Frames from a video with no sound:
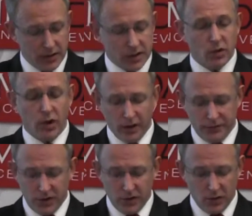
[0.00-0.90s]
There's quite a
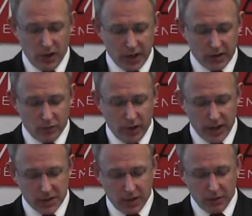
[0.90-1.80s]
few I could
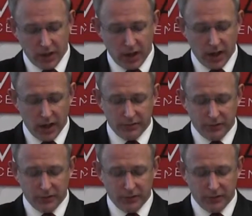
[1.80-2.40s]
raise, but I want to highlight